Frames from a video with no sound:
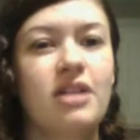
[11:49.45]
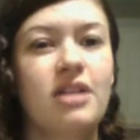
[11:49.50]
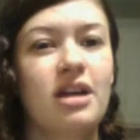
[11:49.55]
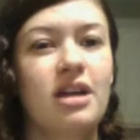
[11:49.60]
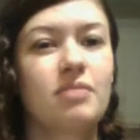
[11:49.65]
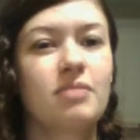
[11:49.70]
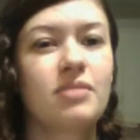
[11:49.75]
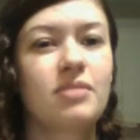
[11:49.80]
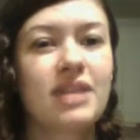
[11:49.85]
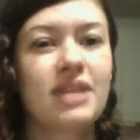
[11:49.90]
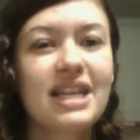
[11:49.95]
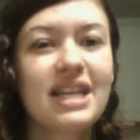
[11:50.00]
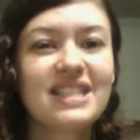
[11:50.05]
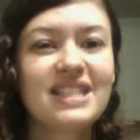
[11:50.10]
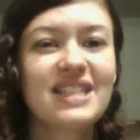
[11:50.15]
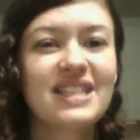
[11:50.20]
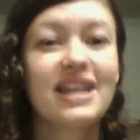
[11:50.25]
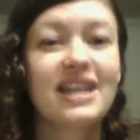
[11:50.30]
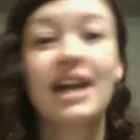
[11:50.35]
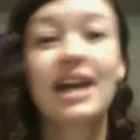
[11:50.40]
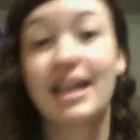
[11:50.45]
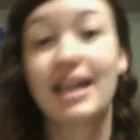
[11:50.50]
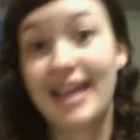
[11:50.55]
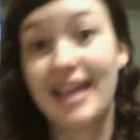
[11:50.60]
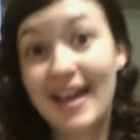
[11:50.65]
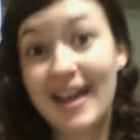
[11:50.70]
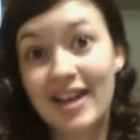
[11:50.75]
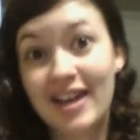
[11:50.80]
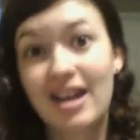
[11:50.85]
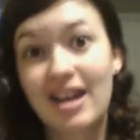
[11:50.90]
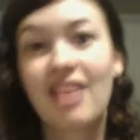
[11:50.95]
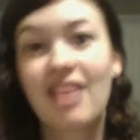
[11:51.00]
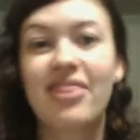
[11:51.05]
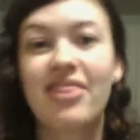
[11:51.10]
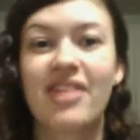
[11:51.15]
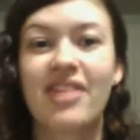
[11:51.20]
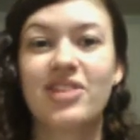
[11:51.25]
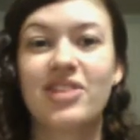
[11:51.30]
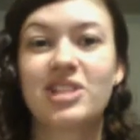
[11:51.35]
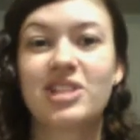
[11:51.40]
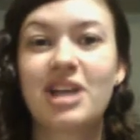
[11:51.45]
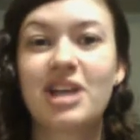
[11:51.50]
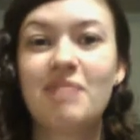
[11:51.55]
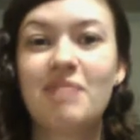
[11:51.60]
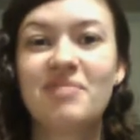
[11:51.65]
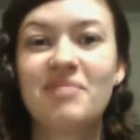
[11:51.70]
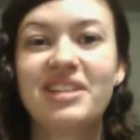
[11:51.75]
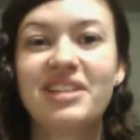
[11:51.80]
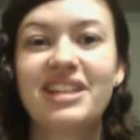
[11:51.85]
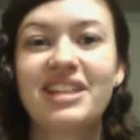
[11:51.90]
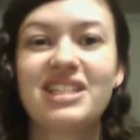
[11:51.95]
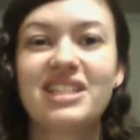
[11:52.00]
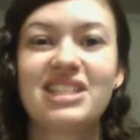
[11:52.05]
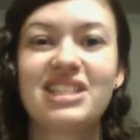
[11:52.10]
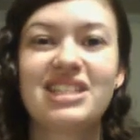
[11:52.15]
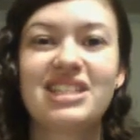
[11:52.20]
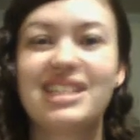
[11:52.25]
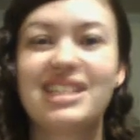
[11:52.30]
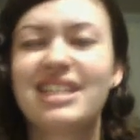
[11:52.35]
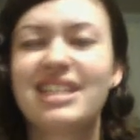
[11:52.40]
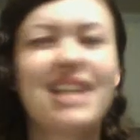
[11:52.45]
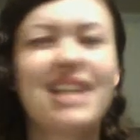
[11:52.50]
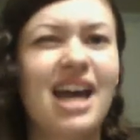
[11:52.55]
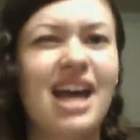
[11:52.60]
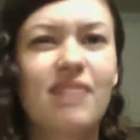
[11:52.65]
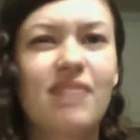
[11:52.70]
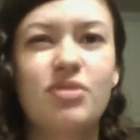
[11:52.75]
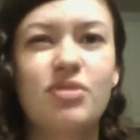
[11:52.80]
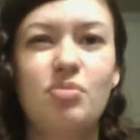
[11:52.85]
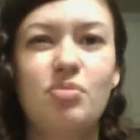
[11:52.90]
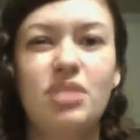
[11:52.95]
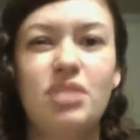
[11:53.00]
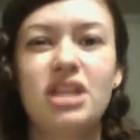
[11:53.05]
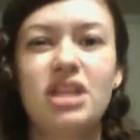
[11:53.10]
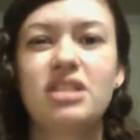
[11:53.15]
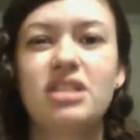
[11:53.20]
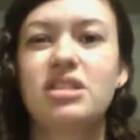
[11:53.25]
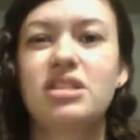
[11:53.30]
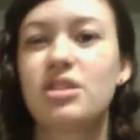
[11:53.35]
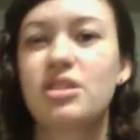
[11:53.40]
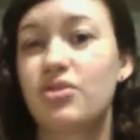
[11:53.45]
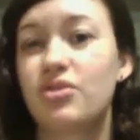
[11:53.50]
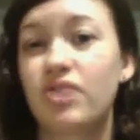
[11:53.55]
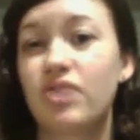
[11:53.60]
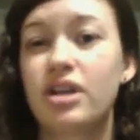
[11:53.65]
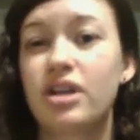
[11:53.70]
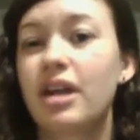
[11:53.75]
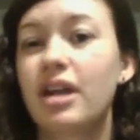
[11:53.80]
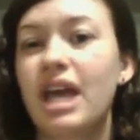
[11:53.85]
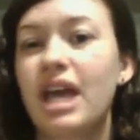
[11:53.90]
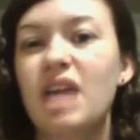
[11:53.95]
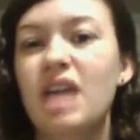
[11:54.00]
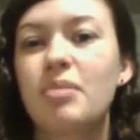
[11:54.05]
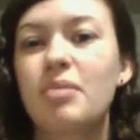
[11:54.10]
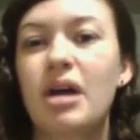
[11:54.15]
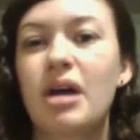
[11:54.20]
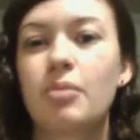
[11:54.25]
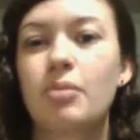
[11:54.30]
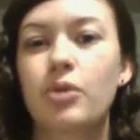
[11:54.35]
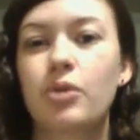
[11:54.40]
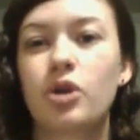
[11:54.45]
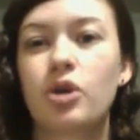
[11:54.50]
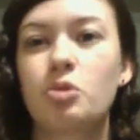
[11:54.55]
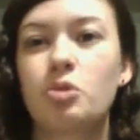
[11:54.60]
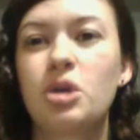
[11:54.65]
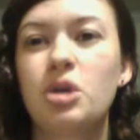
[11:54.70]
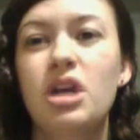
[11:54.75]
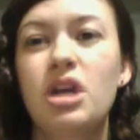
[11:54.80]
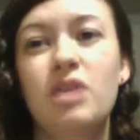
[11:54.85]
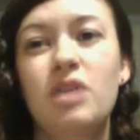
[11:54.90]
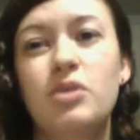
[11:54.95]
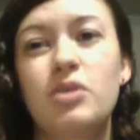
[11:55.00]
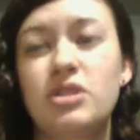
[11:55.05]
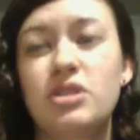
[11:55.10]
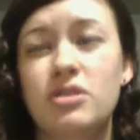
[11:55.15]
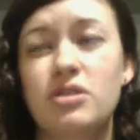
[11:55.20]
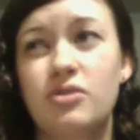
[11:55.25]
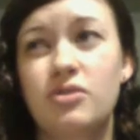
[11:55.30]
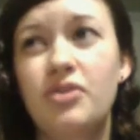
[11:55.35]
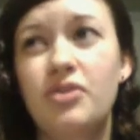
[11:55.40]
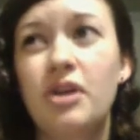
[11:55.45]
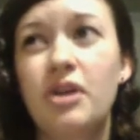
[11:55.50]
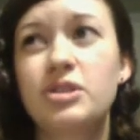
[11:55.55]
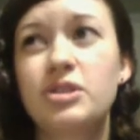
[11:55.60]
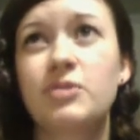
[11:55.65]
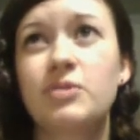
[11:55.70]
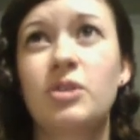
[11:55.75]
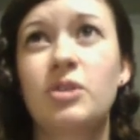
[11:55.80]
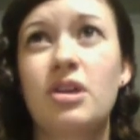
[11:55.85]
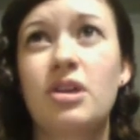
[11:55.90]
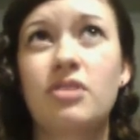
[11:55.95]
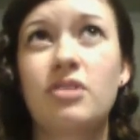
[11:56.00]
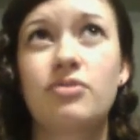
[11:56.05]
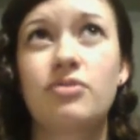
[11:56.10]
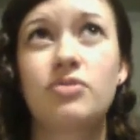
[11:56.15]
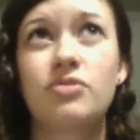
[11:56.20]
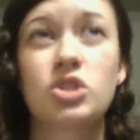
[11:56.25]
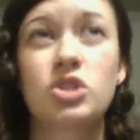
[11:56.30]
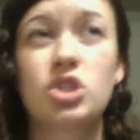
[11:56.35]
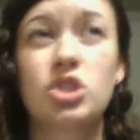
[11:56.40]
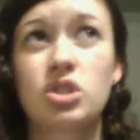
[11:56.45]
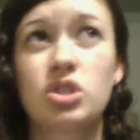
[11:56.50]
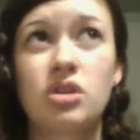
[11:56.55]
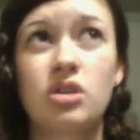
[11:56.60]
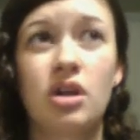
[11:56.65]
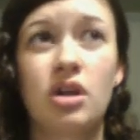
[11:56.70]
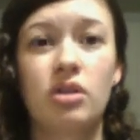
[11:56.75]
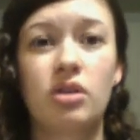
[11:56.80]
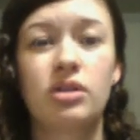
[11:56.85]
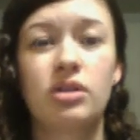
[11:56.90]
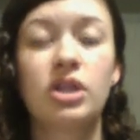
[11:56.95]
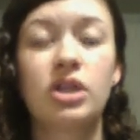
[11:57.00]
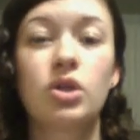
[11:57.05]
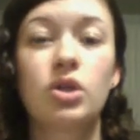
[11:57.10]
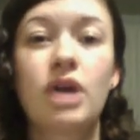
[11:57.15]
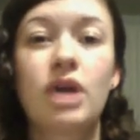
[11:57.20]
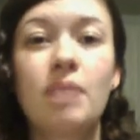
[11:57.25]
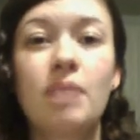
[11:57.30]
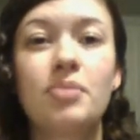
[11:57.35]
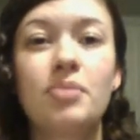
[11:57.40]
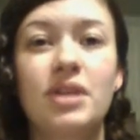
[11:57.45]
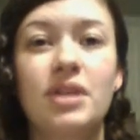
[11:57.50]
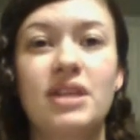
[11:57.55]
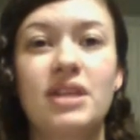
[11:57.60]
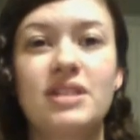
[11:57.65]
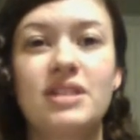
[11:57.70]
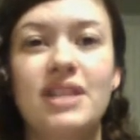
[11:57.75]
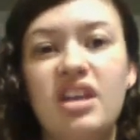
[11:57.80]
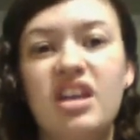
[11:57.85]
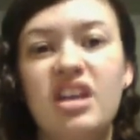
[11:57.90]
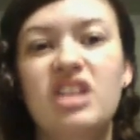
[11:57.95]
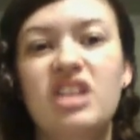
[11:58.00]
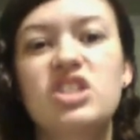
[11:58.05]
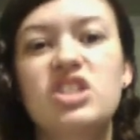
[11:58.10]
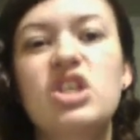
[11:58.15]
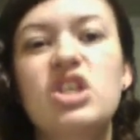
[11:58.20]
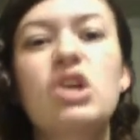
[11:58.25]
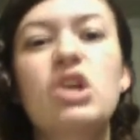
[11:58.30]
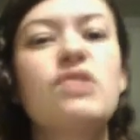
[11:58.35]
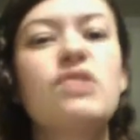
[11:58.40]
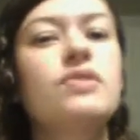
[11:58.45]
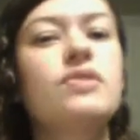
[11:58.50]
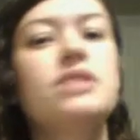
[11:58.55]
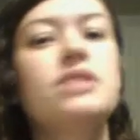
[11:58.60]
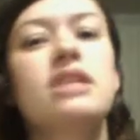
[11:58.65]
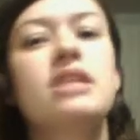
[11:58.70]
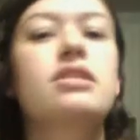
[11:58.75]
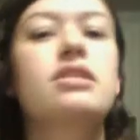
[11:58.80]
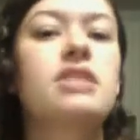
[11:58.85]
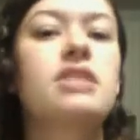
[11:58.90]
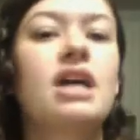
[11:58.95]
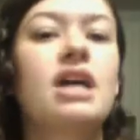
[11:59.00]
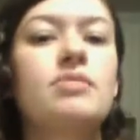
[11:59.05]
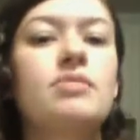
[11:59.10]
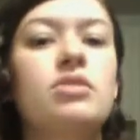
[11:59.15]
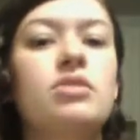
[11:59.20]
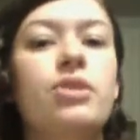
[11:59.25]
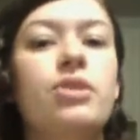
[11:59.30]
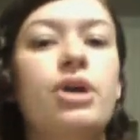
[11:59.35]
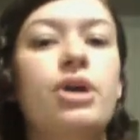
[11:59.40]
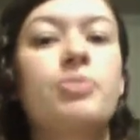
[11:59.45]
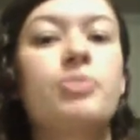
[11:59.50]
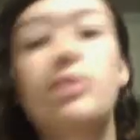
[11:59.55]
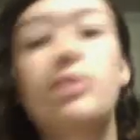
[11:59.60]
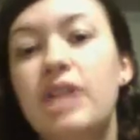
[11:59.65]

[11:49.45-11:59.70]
I'm guessing, again, that this company just didn't have the means to fund a K-pop group, which is a fault of a lot of, you know, little companies. So if you take the time to look up The